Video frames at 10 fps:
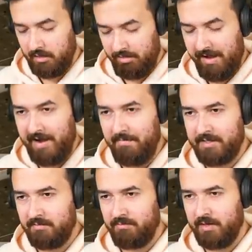that light
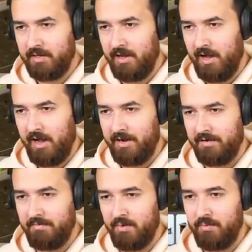makes it really hard
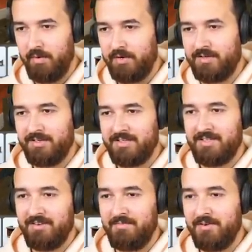in build motion.
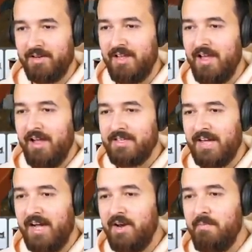See what I'm doing?
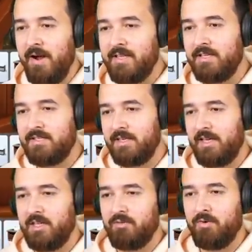See, I don't mind this
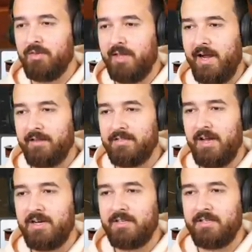sticking through the
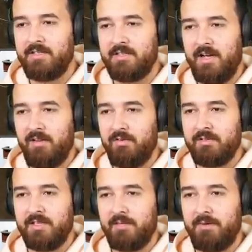outside because it just kind of
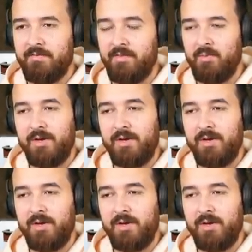looks like a bit of the